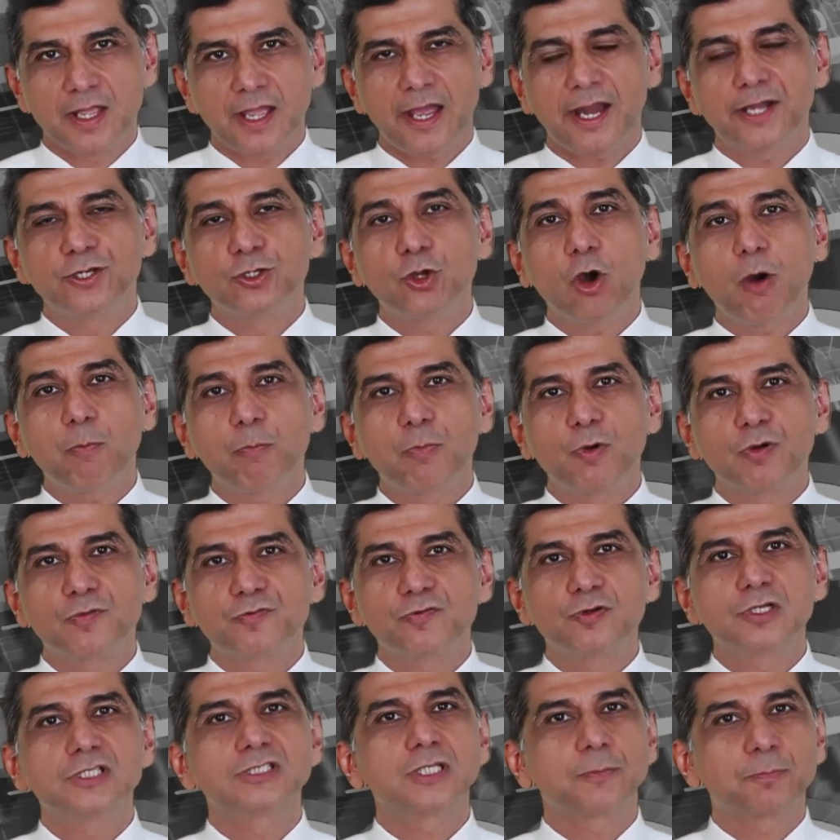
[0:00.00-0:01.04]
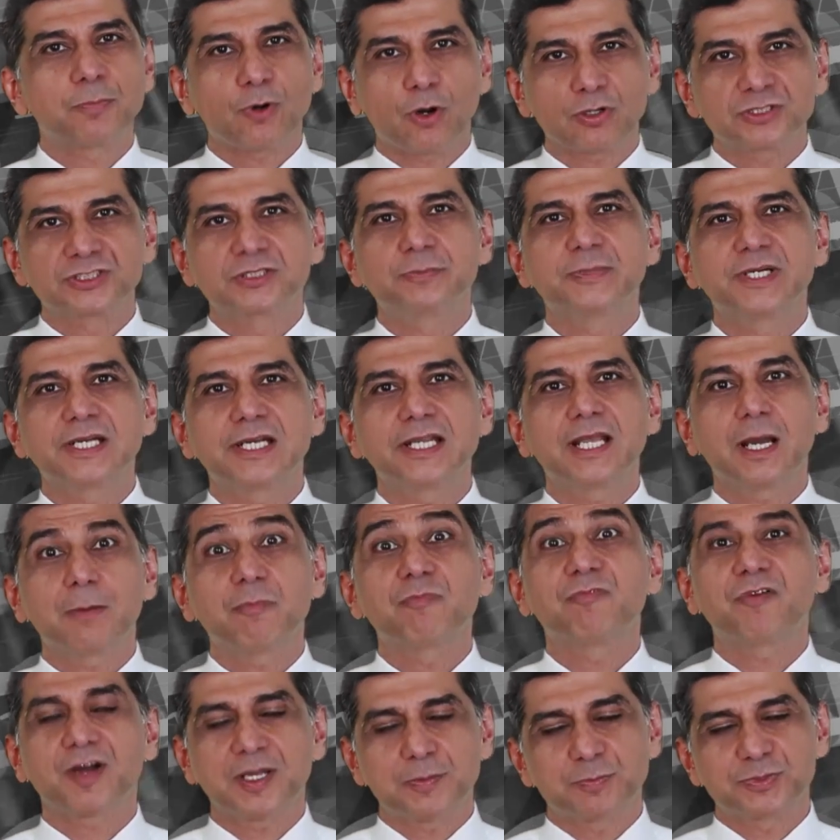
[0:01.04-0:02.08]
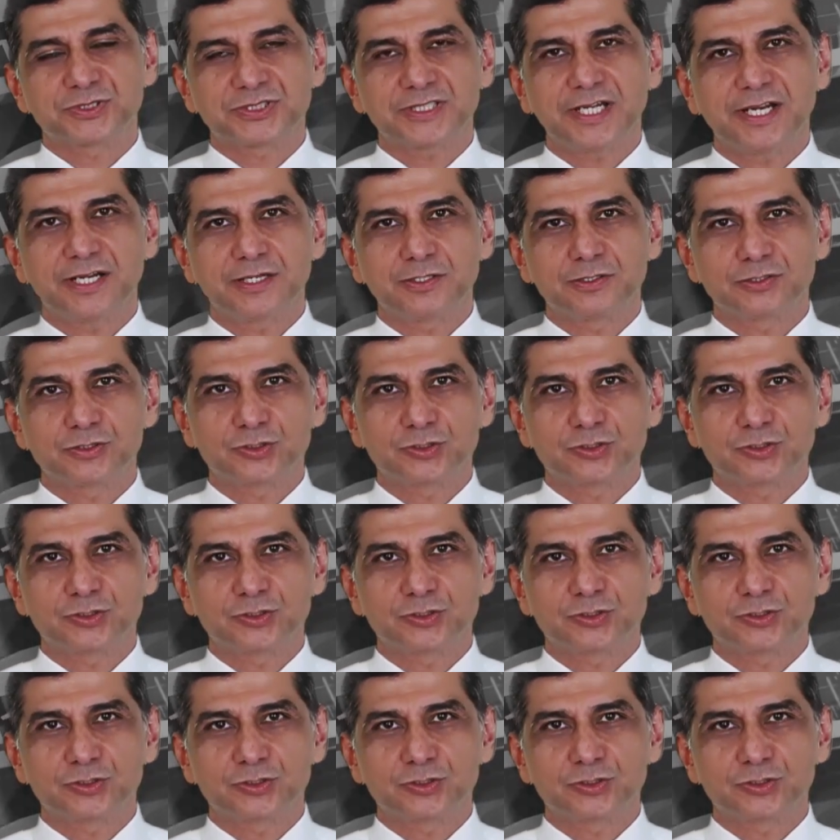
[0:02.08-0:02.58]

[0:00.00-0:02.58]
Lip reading: and your portfolio is approximately up 5%.